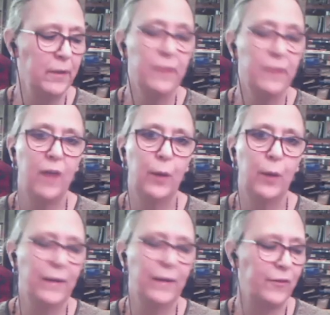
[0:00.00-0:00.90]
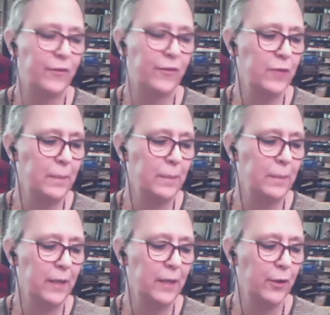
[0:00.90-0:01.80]
following the stream in
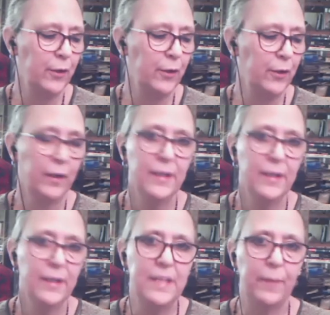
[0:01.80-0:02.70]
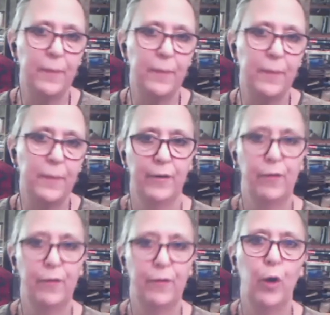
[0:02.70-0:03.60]
her deepest
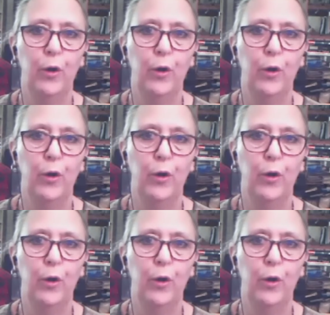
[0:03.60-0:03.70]
flow.